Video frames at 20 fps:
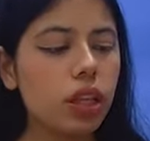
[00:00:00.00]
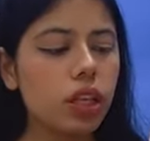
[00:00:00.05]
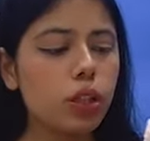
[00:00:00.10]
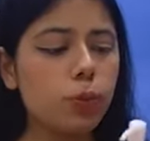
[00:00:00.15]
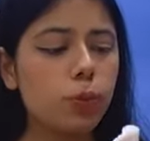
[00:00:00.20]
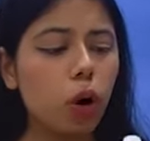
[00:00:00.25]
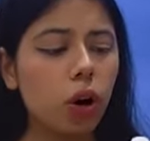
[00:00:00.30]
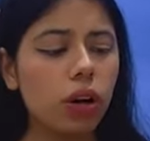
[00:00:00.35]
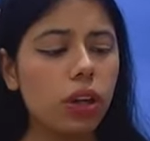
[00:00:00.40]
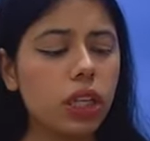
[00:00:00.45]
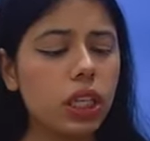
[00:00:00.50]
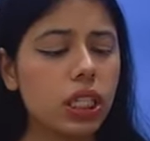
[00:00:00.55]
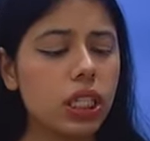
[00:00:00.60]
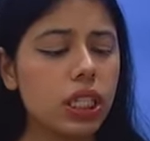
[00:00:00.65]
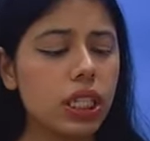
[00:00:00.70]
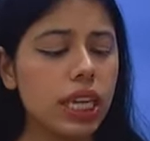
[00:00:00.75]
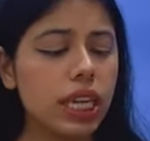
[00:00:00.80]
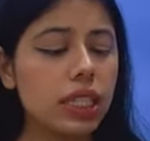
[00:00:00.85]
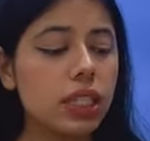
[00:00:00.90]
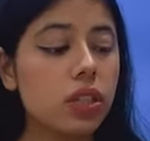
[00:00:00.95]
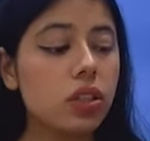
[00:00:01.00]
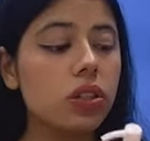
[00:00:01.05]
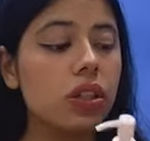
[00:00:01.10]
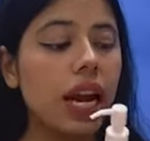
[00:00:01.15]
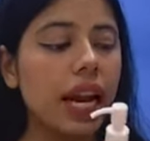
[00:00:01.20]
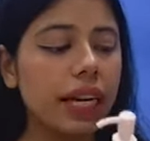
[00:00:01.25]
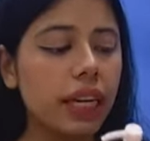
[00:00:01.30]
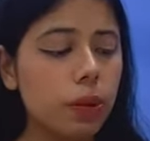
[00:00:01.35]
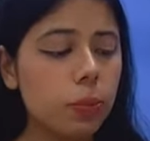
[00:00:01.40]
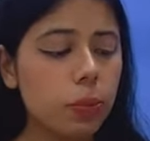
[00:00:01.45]
this product contains
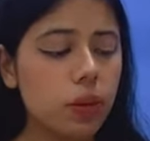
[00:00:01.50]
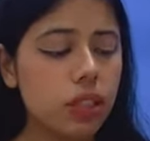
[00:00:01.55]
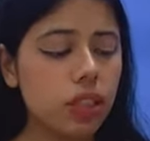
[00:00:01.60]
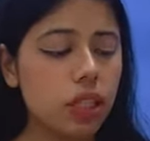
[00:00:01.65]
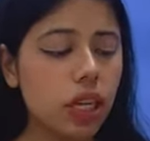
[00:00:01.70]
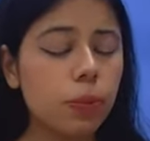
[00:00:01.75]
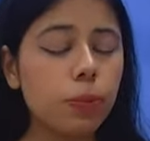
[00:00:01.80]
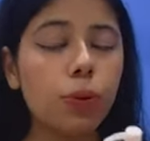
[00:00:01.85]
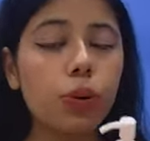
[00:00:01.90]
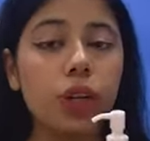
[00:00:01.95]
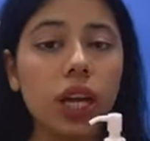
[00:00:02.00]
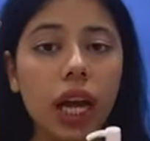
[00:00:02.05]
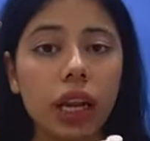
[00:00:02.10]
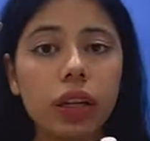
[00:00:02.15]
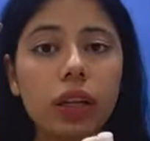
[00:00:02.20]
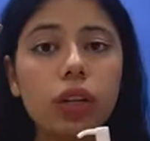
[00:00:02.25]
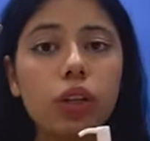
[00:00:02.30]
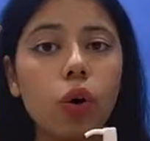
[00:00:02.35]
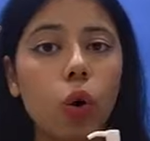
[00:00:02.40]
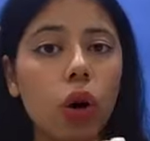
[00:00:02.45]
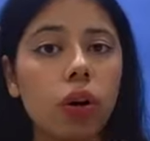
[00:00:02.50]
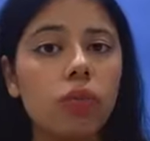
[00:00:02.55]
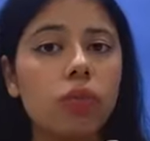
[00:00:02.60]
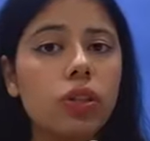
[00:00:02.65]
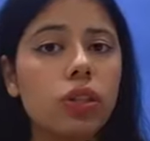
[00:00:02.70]
90% botanical oil,